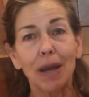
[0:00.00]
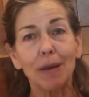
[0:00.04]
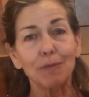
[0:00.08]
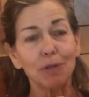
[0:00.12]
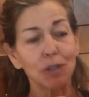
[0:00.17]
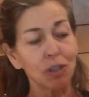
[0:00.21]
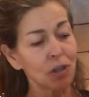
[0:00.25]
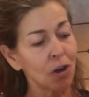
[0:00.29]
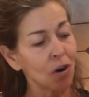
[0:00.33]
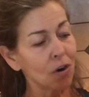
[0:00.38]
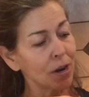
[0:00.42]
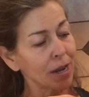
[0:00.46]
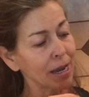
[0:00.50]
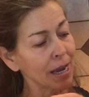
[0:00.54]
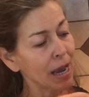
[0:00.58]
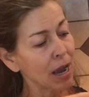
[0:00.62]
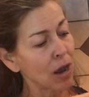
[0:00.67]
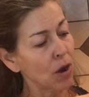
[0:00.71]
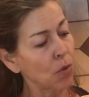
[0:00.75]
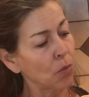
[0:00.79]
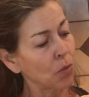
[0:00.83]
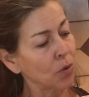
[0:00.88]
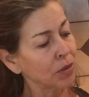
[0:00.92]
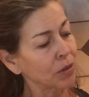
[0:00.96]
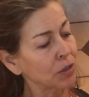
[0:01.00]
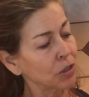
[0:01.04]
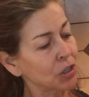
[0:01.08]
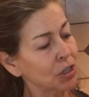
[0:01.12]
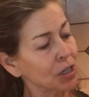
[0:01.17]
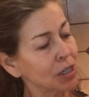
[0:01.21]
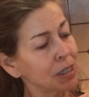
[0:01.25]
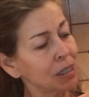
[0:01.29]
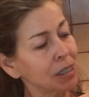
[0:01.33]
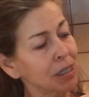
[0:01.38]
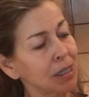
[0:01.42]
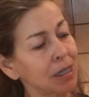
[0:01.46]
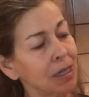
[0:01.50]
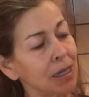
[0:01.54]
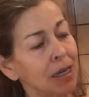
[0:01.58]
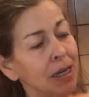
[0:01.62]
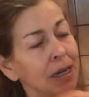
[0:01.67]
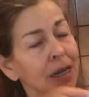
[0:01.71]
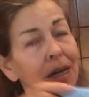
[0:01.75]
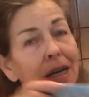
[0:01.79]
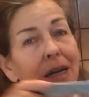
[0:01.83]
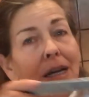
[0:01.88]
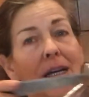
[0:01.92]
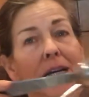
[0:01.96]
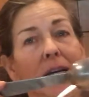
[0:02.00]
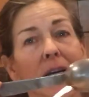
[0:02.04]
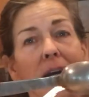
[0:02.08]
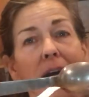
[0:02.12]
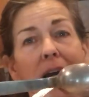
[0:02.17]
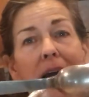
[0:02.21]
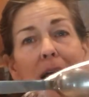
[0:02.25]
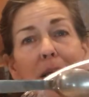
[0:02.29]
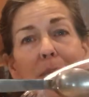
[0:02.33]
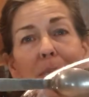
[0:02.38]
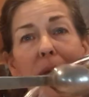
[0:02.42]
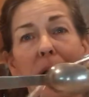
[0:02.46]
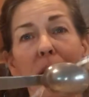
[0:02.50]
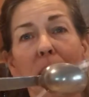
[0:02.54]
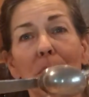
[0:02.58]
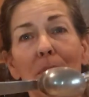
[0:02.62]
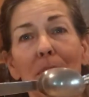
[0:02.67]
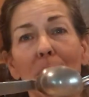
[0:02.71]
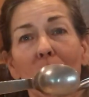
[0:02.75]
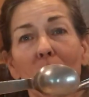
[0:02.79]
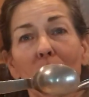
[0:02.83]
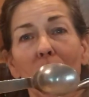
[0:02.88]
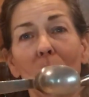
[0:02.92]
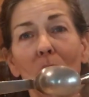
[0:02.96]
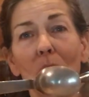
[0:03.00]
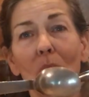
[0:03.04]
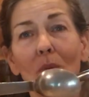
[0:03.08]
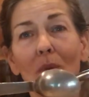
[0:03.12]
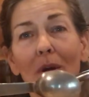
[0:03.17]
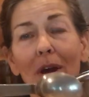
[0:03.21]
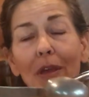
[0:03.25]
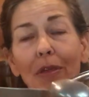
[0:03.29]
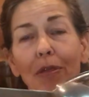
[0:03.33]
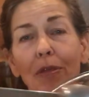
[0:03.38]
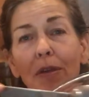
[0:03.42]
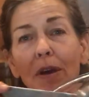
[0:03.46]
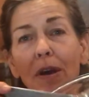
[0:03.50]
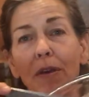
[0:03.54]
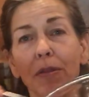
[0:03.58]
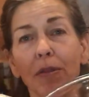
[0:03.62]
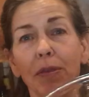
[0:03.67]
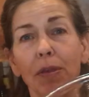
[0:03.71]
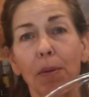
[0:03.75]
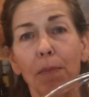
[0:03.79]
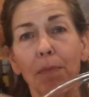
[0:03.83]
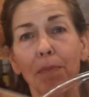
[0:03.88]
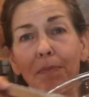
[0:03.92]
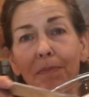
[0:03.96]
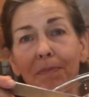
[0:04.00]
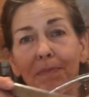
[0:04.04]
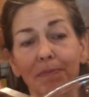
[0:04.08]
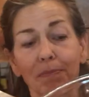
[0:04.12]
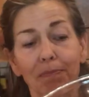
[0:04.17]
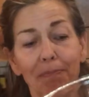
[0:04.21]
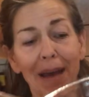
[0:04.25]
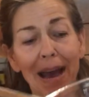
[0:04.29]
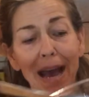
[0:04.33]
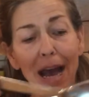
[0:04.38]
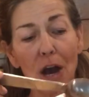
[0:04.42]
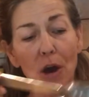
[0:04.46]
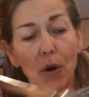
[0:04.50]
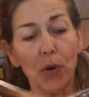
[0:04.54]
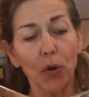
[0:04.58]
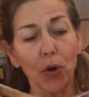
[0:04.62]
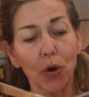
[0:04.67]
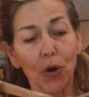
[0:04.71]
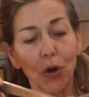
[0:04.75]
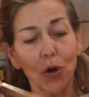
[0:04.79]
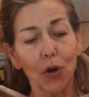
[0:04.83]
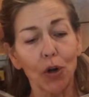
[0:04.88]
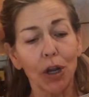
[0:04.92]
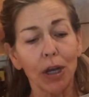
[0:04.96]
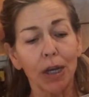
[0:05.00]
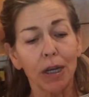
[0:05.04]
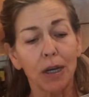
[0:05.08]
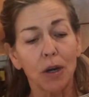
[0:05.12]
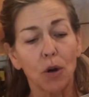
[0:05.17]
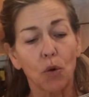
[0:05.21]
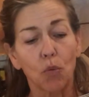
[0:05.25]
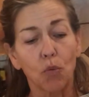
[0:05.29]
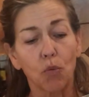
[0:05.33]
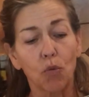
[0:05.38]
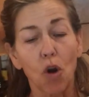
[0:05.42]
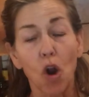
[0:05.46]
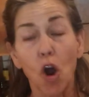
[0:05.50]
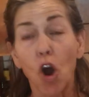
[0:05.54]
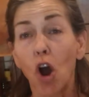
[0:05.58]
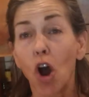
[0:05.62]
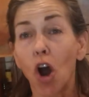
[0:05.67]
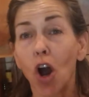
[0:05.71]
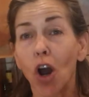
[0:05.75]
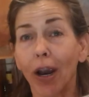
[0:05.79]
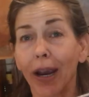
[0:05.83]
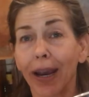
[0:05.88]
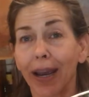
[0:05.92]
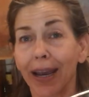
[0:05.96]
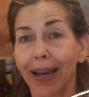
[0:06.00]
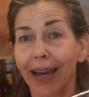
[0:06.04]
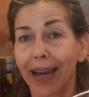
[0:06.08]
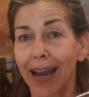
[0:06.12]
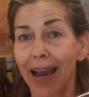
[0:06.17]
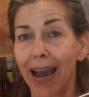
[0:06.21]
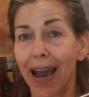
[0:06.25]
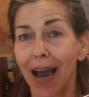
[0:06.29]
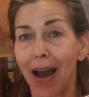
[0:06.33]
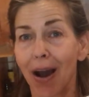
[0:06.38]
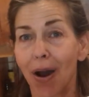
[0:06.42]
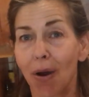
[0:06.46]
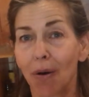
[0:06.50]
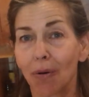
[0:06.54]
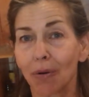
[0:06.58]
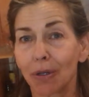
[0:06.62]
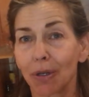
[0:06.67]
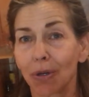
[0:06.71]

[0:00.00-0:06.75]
I'm starting out with just a bowl with the powdered raw cacao.